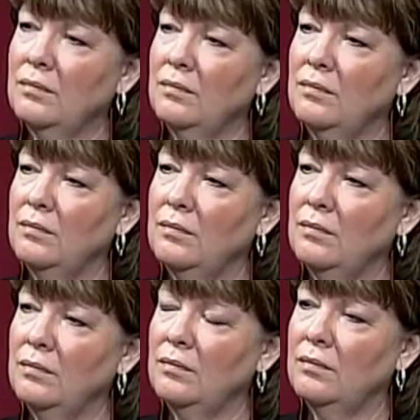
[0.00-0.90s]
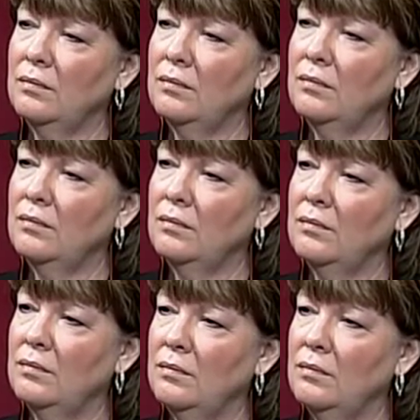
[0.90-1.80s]
88%
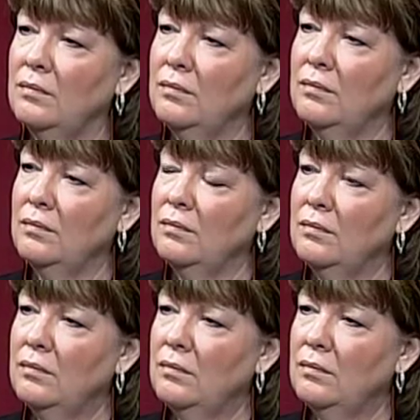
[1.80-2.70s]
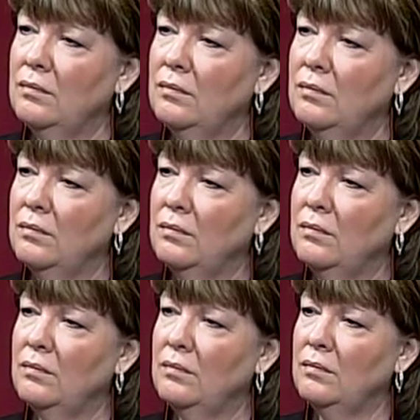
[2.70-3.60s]
of sexual assault
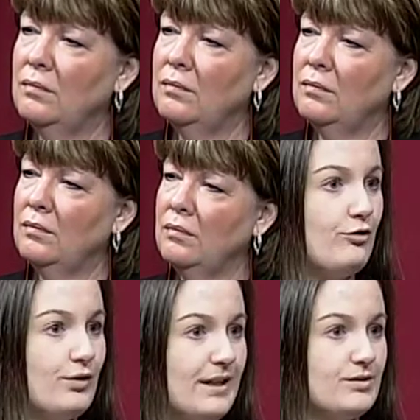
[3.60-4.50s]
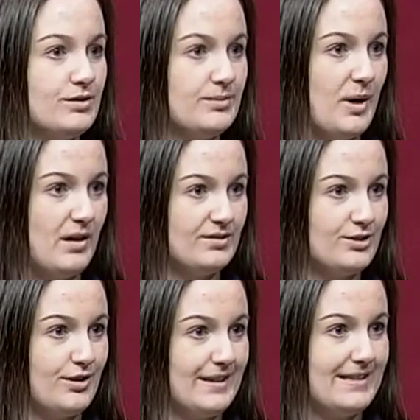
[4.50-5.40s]
survivors experienced that freeze response
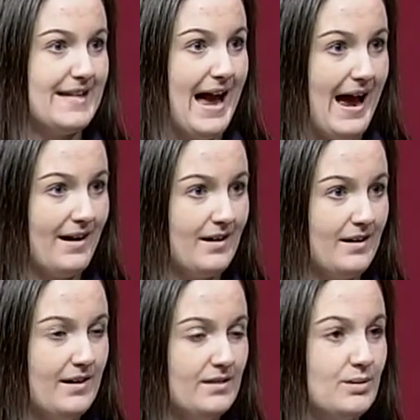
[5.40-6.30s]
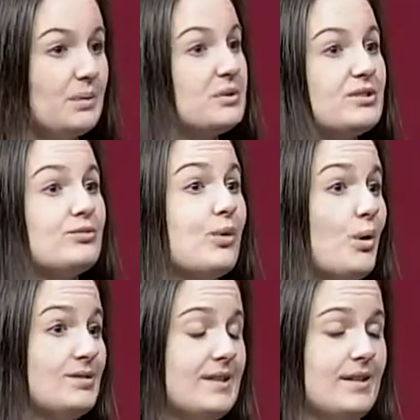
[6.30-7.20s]
during the attack. So they were just
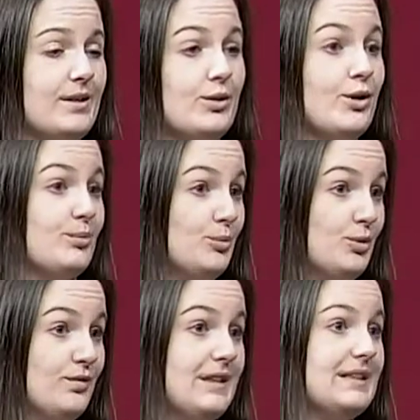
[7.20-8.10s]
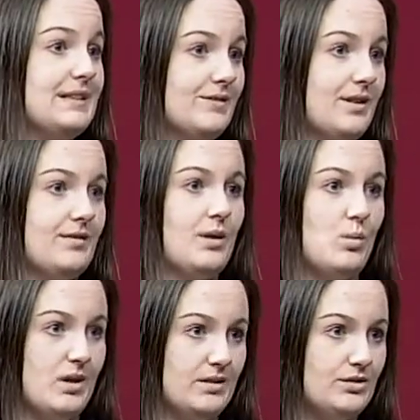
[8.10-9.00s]
frozen and couldn't move even if they
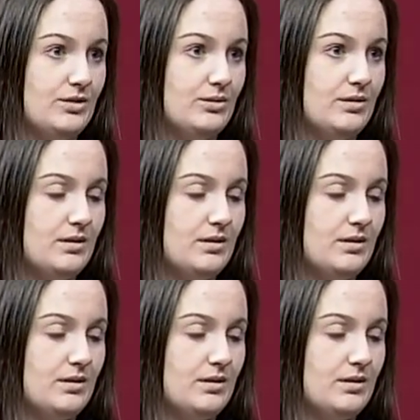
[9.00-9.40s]
wanted to.